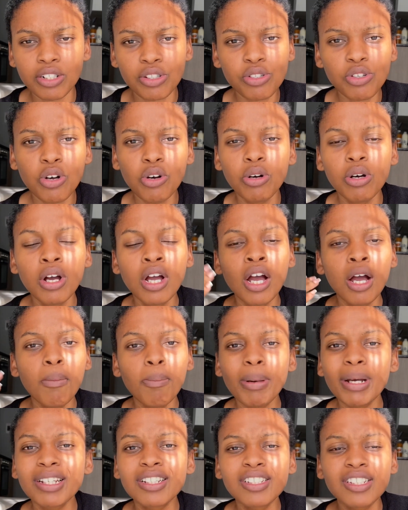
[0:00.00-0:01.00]
So,
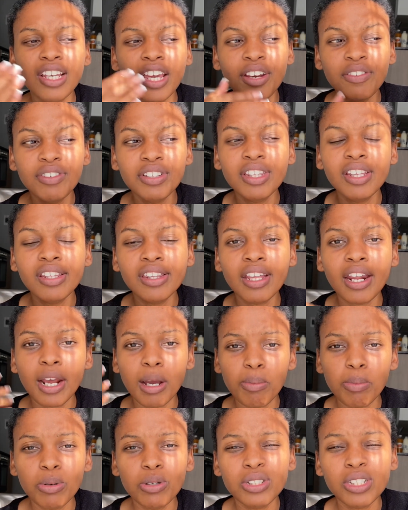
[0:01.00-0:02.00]
but into everything that I
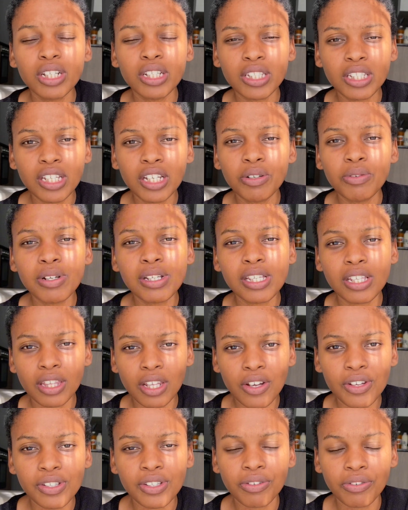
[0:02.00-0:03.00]
bought, I'd say it was
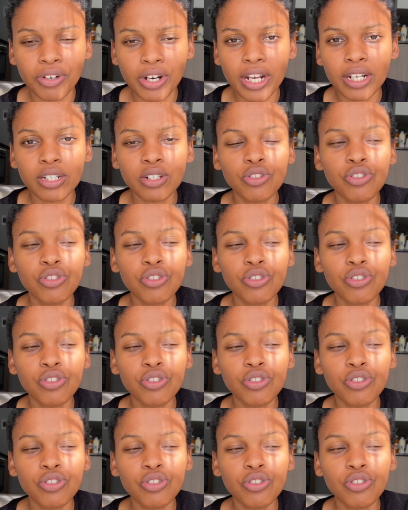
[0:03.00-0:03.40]
1,000 rand.